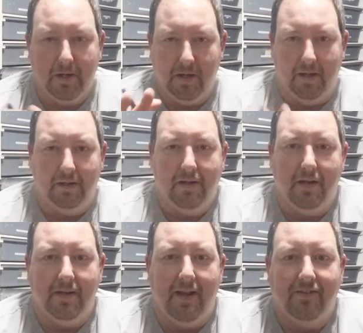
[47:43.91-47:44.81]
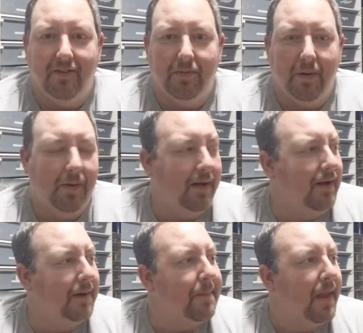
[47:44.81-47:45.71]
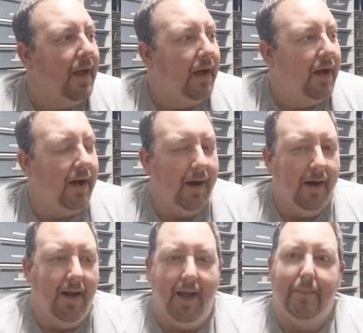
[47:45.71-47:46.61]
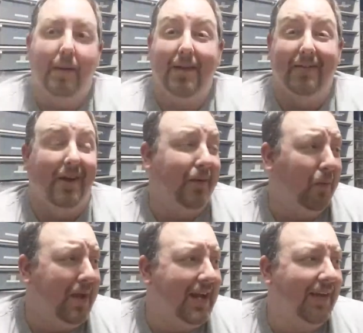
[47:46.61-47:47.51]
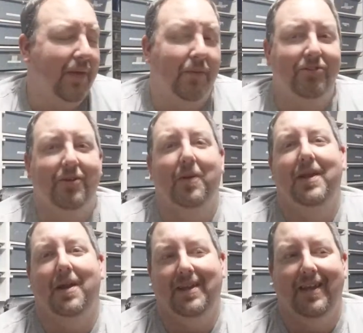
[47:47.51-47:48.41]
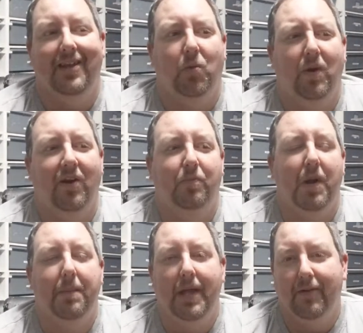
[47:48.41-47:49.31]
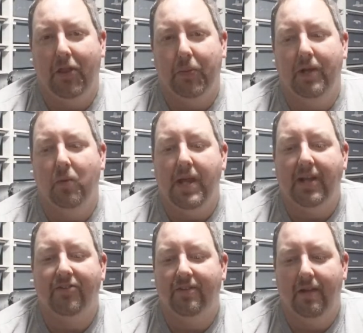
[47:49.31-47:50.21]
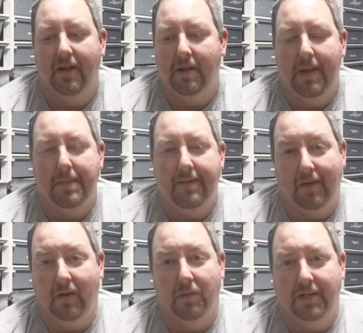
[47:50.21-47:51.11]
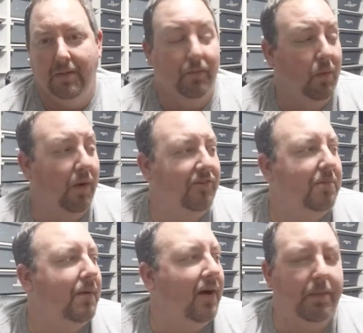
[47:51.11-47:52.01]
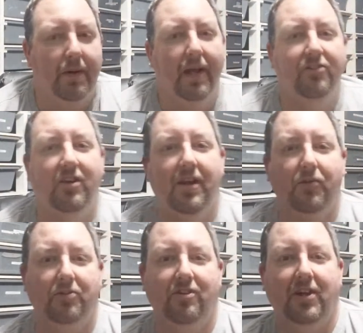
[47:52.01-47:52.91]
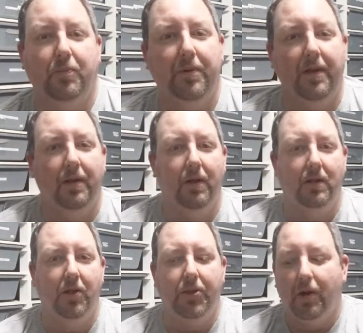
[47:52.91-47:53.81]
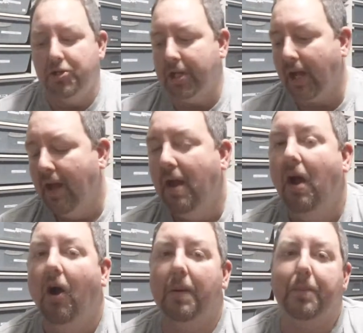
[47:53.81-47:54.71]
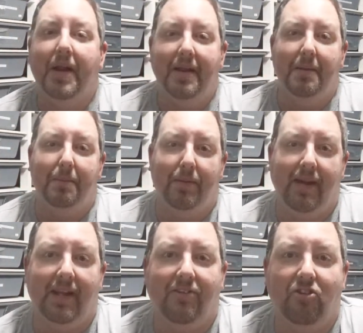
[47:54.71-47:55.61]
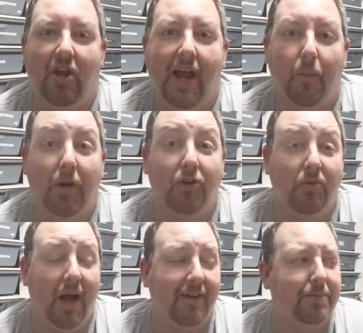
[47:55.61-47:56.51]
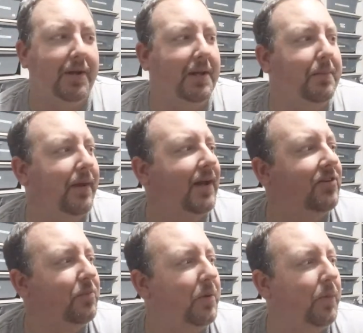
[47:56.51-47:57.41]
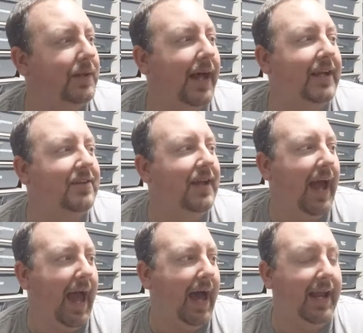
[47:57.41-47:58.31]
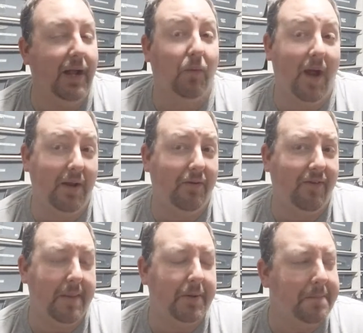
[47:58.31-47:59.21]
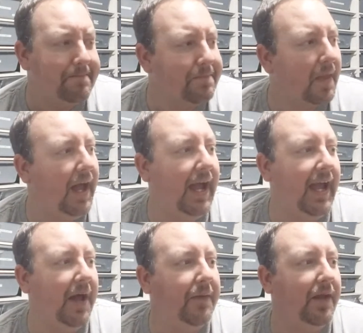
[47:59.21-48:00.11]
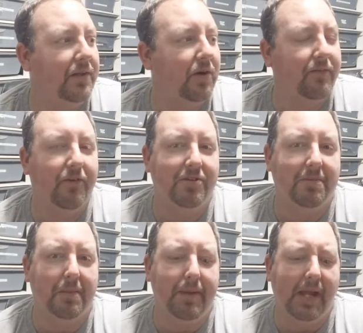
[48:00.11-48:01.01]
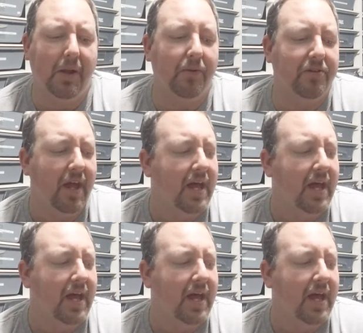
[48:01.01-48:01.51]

Good. That's what I want to hear. And probably every other week, and then we'll slow it down again to where it's probably every 3 weeks, and maybe even only once a month, depending on how she does when she gets pretty lethargic. Our breeding plans, Chad, we do have breeding plans. We would like to add a rhino viper, and then look for some gabinos.